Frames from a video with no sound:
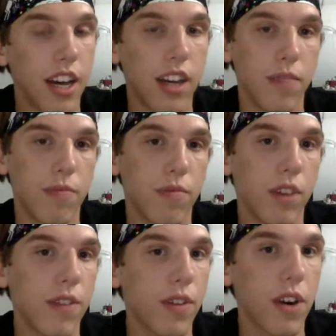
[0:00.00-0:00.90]
One
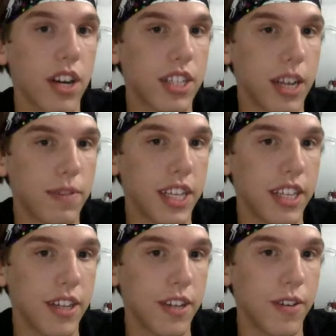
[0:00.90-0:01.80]
of the workshops I
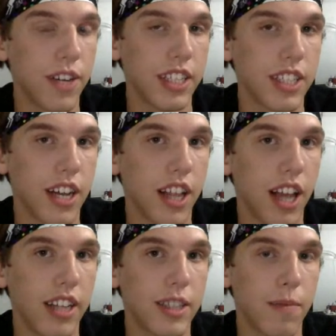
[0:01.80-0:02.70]
do is all
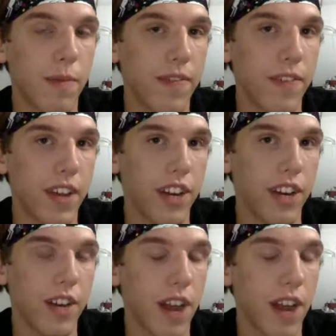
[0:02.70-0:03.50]
on some of my favorite